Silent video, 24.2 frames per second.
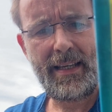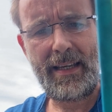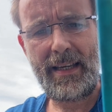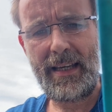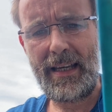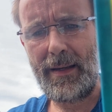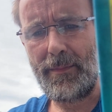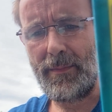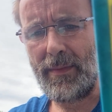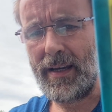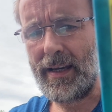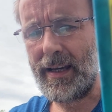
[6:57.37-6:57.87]

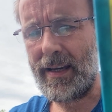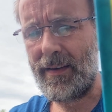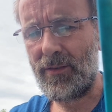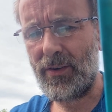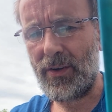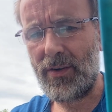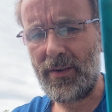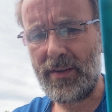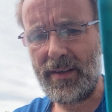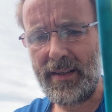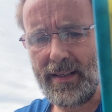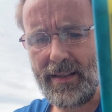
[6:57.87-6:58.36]
I haven't
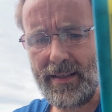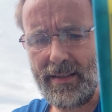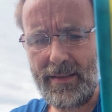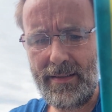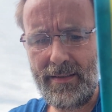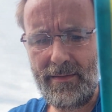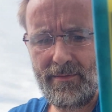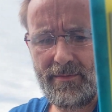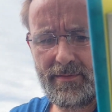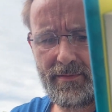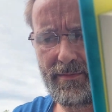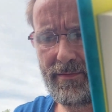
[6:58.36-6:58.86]
got the
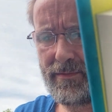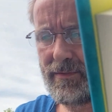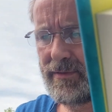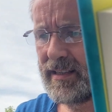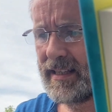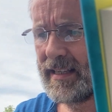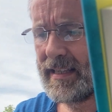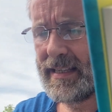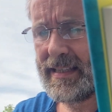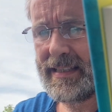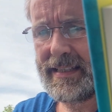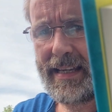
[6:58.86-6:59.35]

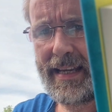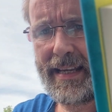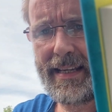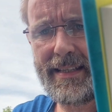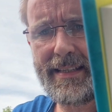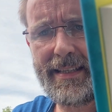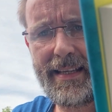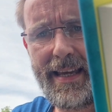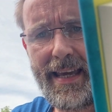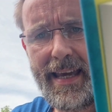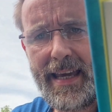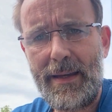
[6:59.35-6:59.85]
release date
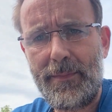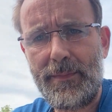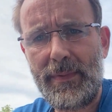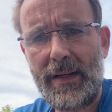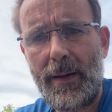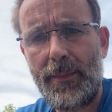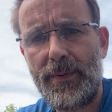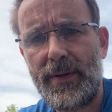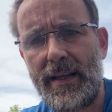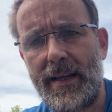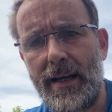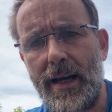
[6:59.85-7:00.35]
to hand,
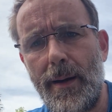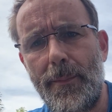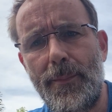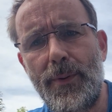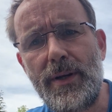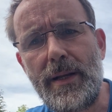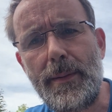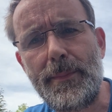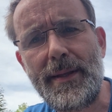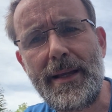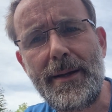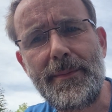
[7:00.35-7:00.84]
but I'll put
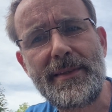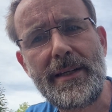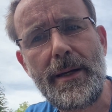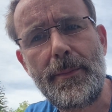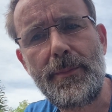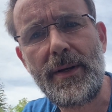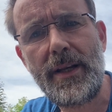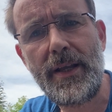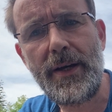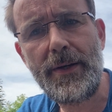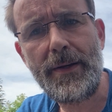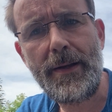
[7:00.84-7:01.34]
it down
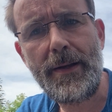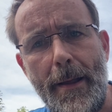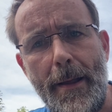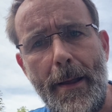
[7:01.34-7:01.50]
below.